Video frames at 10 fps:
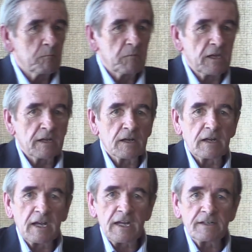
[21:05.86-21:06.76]
in an
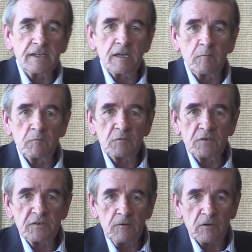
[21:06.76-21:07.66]
8-game
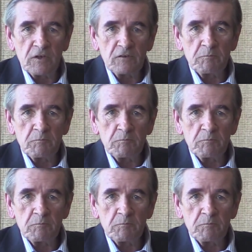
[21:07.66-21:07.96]
series